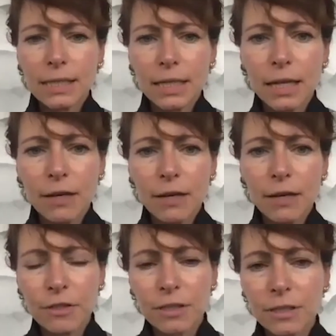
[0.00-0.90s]

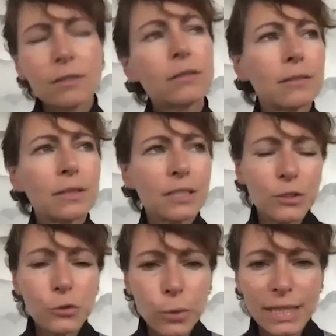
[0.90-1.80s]
11 to
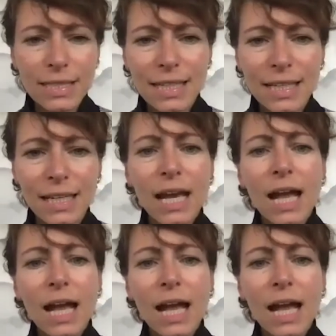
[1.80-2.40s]
20.